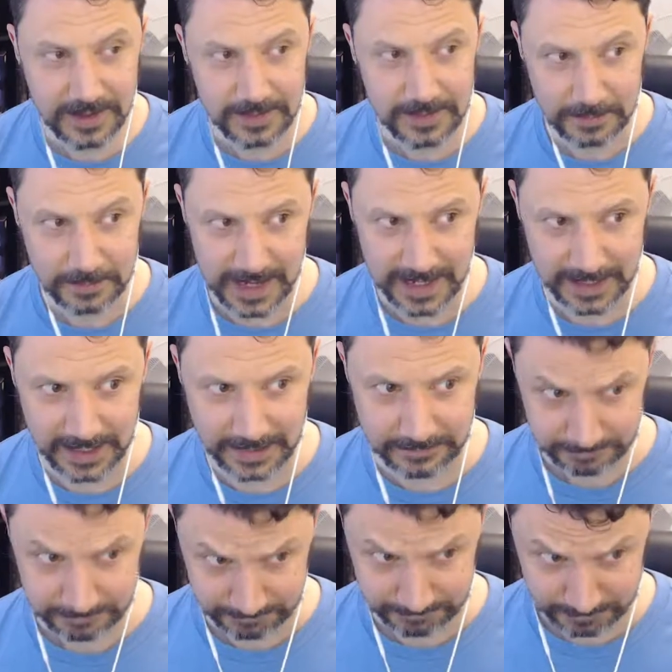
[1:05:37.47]
My
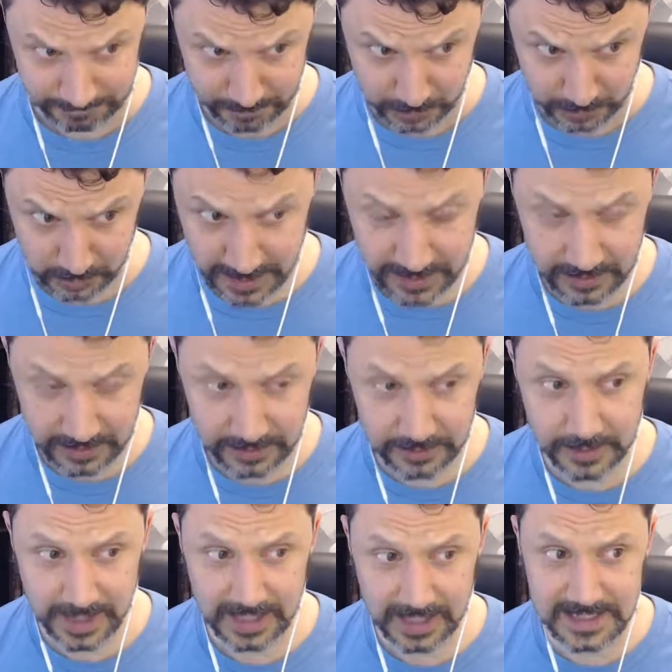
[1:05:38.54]
player who
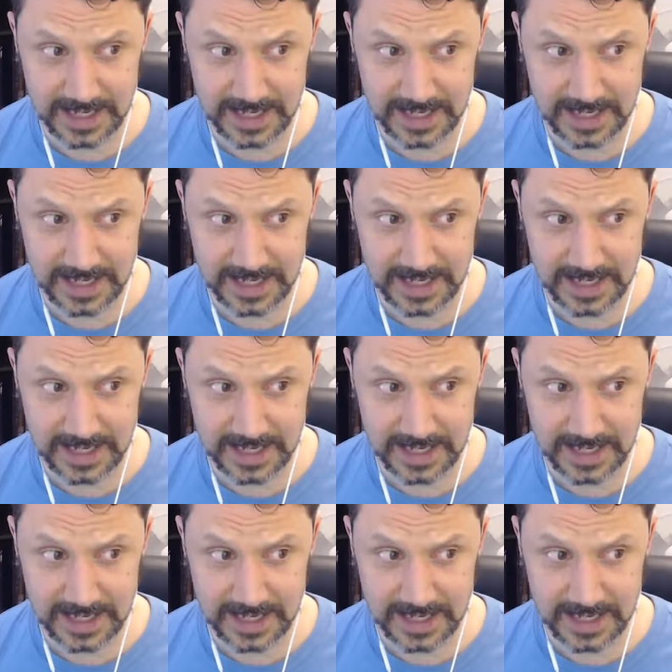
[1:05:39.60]
has